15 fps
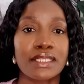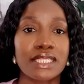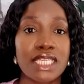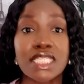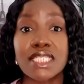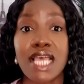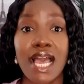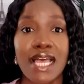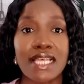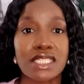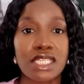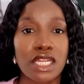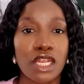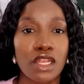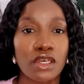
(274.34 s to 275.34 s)
This
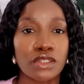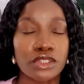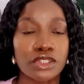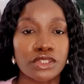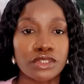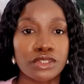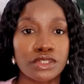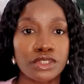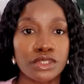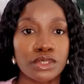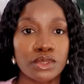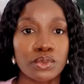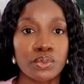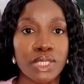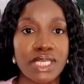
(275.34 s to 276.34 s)
has a lot to
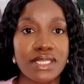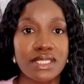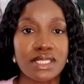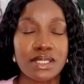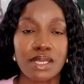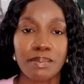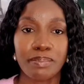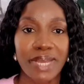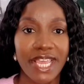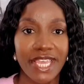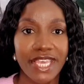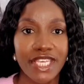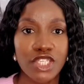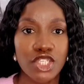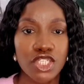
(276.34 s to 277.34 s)
do with my
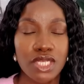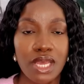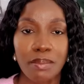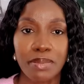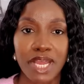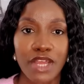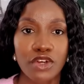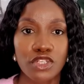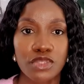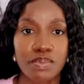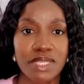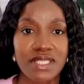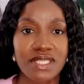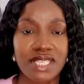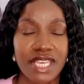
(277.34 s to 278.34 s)
age and my
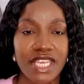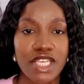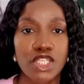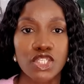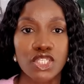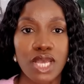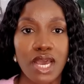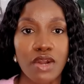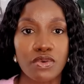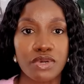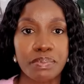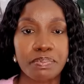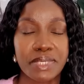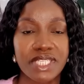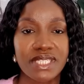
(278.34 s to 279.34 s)
husband's age. I'll
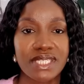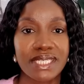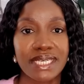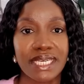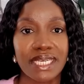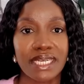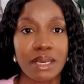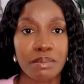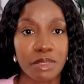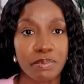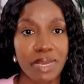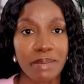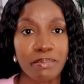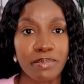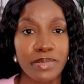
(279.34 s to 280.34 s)
repeat again, I'm in
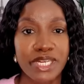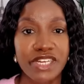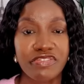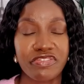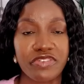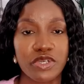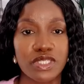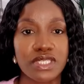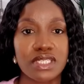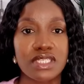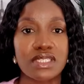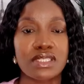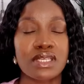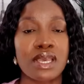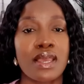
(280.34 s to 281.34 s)
my mid
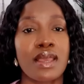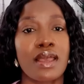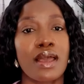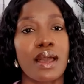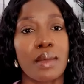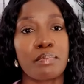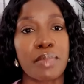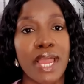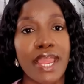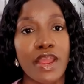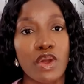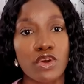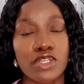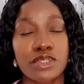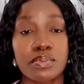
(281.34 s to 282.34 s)
forties and my
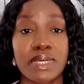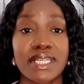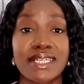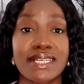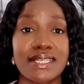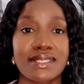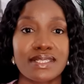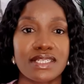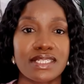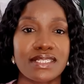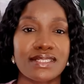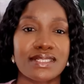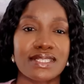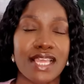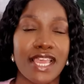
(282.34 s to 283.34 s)
husband is in
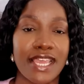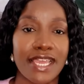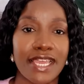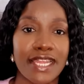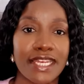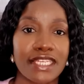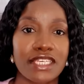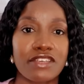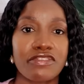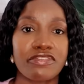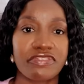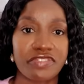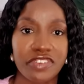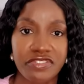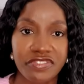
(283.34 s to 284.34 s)
his early
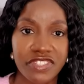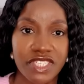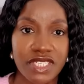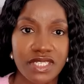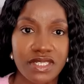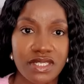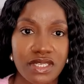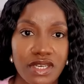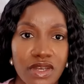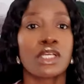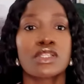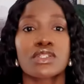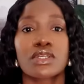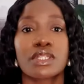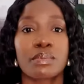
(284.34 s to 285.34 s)
fifties.
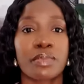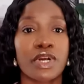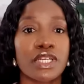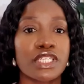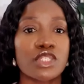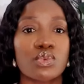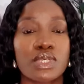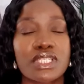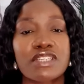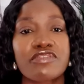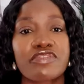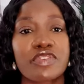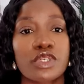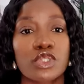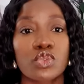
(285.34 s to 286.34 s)
So the mortgage
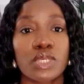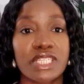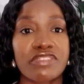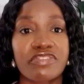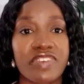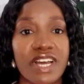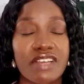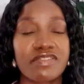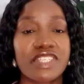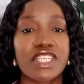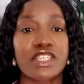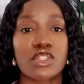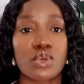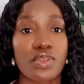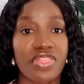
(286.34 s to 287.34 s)
wasn't for twenty-five
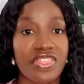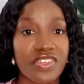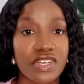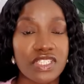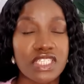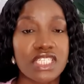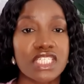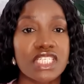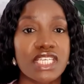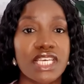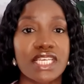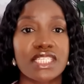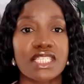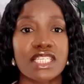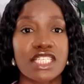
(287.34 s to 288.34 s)
years or thirty
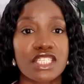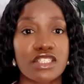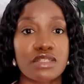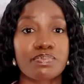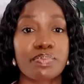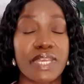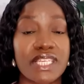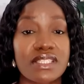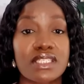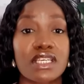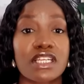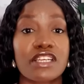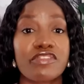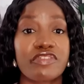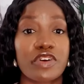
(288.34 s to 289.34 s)
years, it's
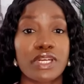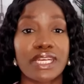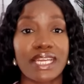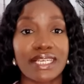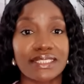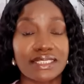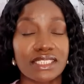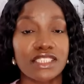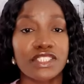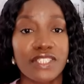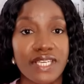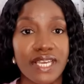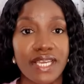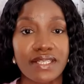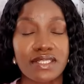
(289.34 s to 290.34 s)
basically for nineteen
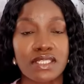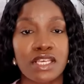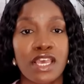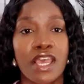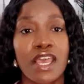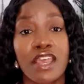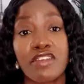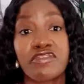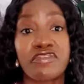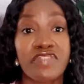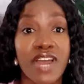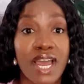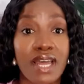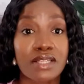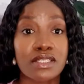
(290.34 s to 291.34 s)
years. In
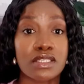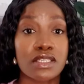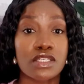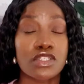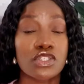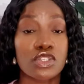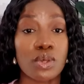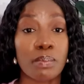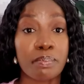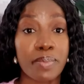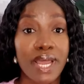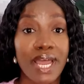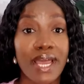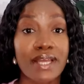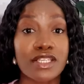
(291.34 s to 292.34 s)
fact, some
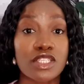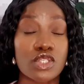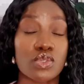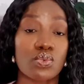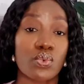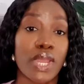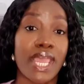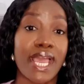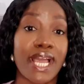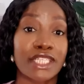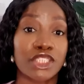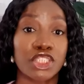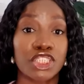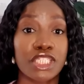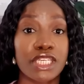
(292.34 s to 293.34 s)
banks were
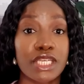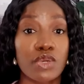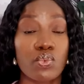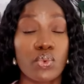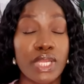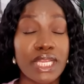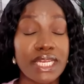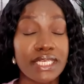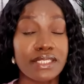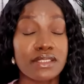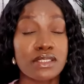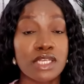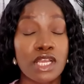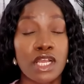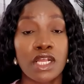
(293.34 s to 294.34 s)
actually
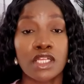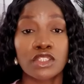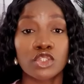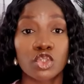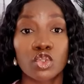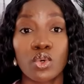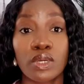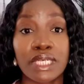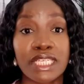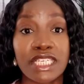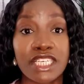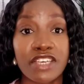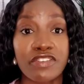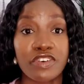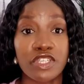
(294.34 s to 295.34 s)
willing to
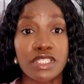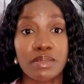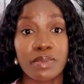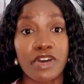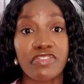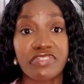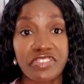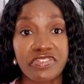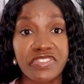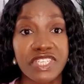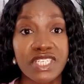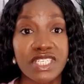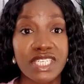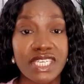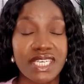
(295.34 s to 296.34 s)
only give us about
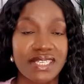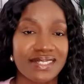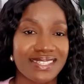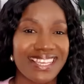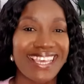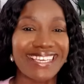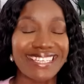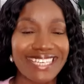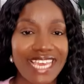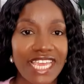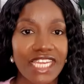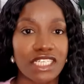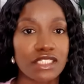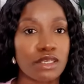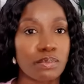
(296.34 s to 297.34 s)
fifteen years
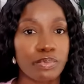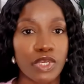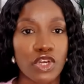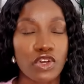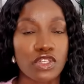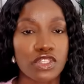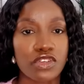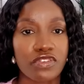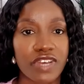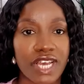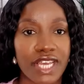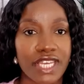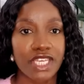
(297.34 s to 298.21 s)
again because of our